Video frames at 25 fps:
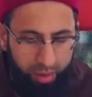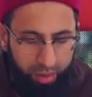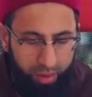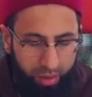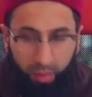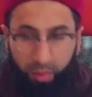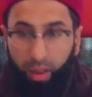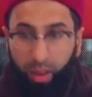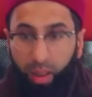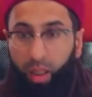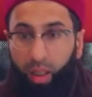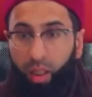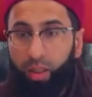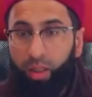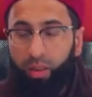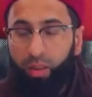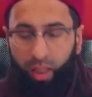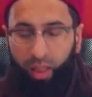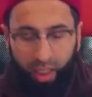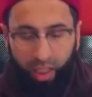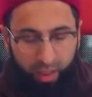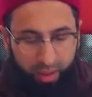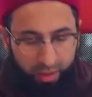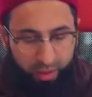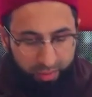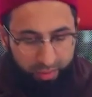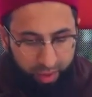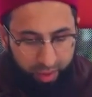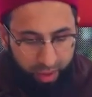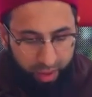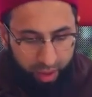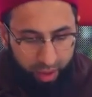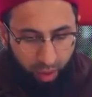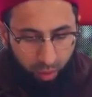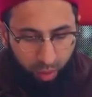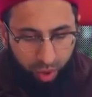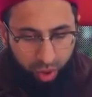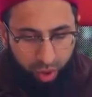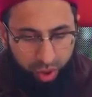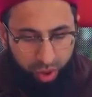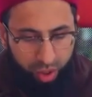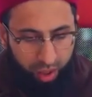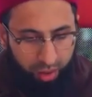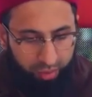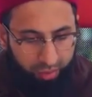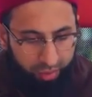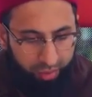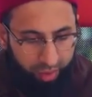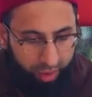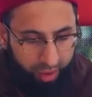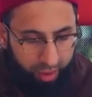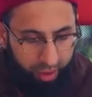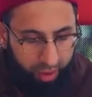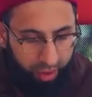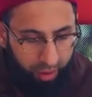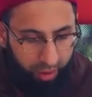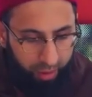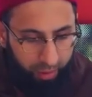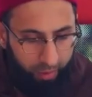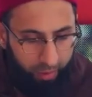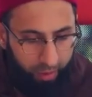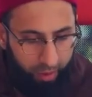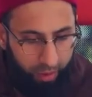al-Hanafiyya wa Shafi'iyya.